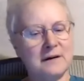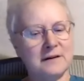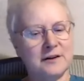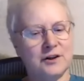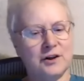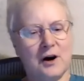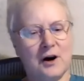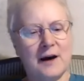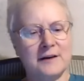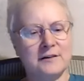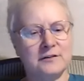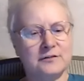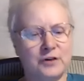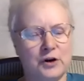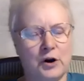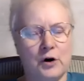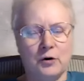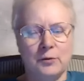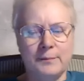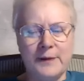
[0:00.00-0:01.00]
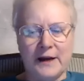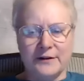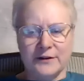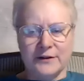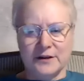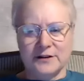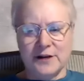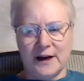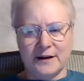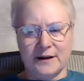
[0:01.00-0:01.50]
you know i don't know about the
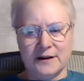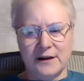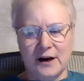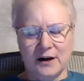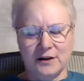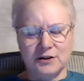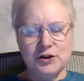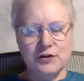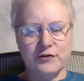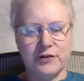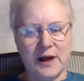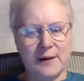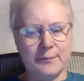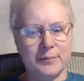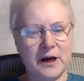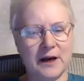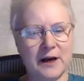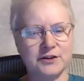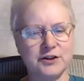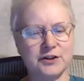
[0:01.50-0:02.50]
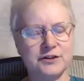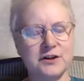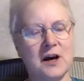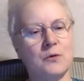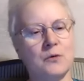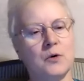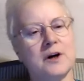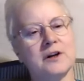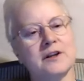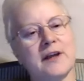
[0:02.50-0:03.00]
technology of that but i just kind
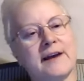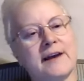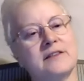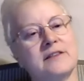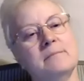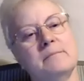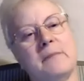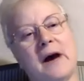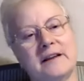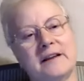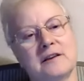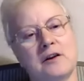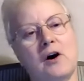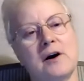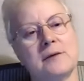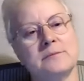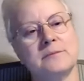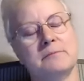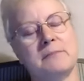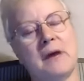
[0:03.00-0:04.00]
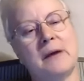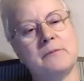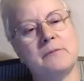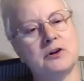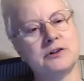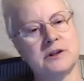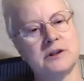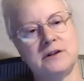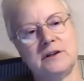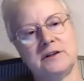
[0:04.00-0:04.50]
of wonder like my alarm my
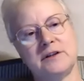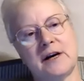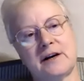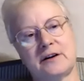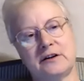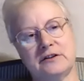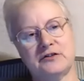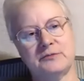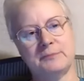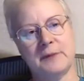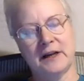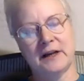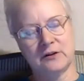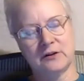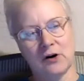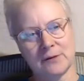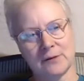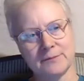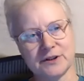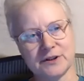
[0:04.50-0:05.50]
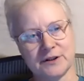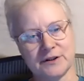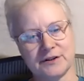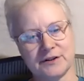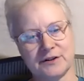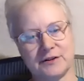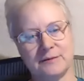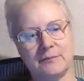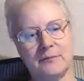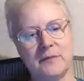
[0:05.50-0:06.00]
motion detectors my alarm
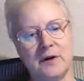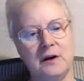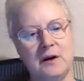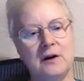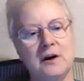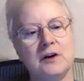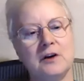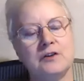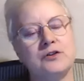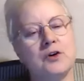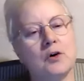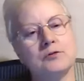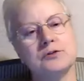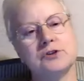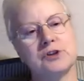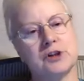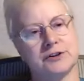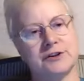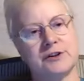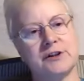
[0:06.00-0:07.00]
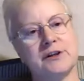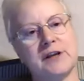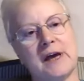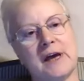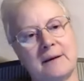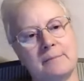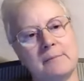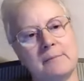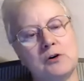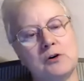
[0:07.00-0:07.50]
system don't just
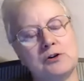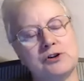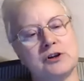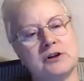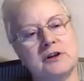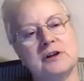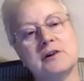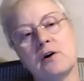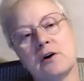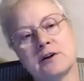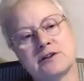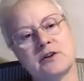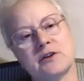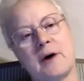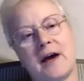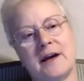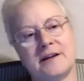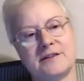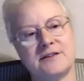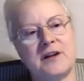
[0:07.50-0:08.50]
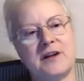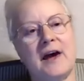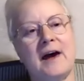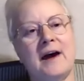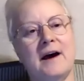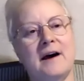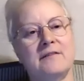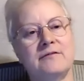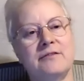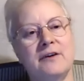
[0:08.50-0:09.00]
detect motion it also has to
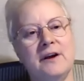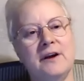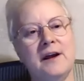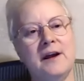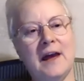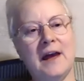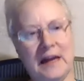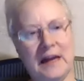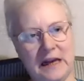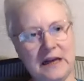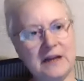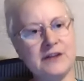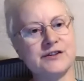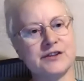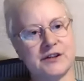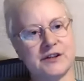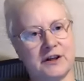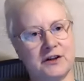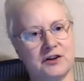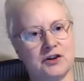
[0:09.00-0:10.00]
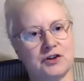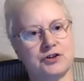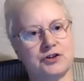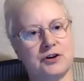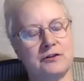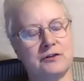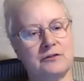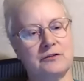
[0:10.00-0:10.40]
have a heat signature